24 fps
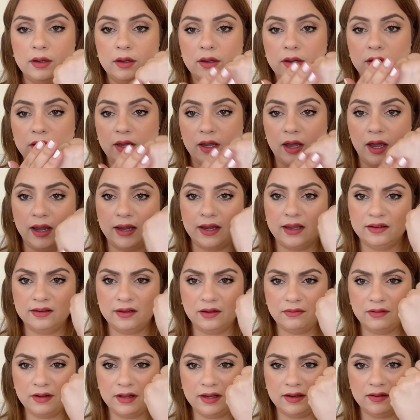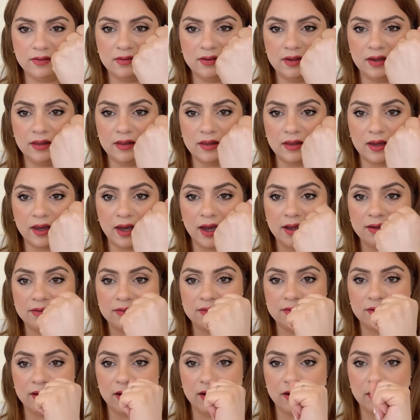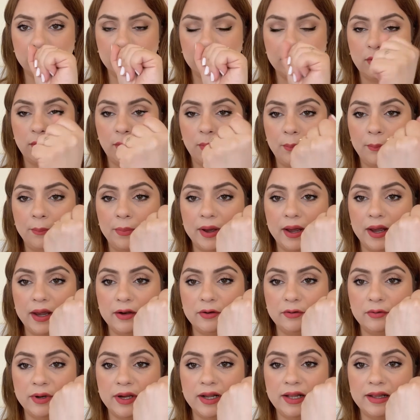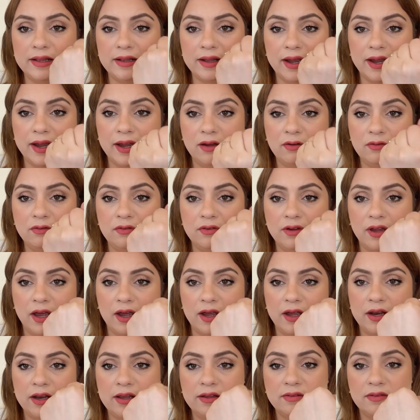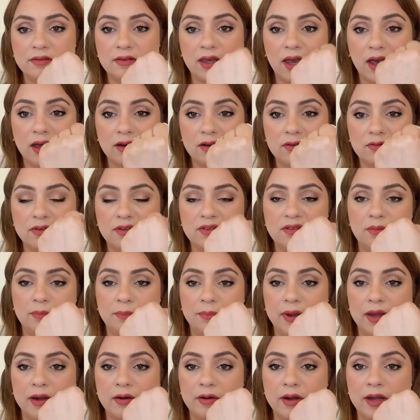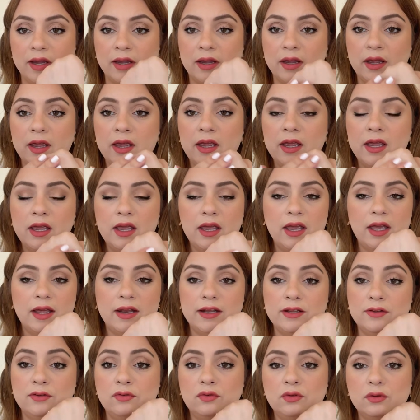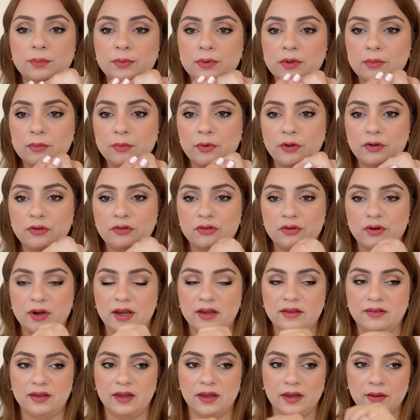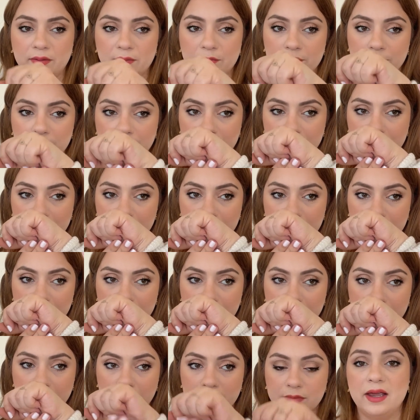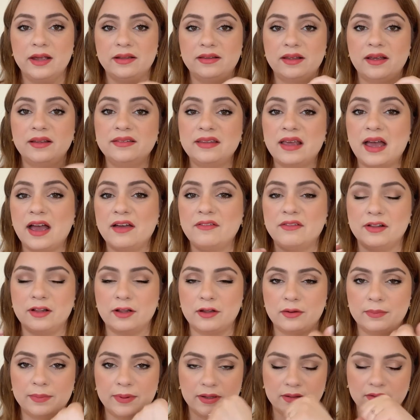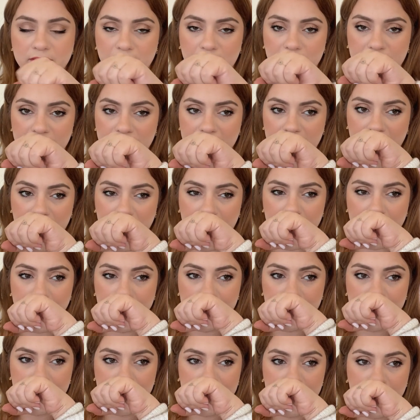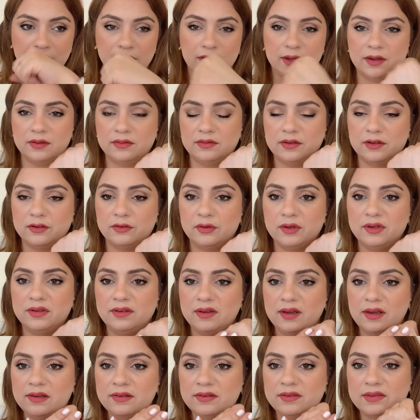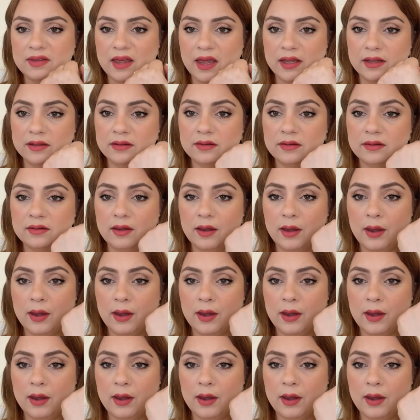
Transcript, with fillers: Yeah, I can definitely see the cast now, but in real life, yeah, it is kind of disappearing. It is super moisturizing. It does have a little bit of like a citrusy scent,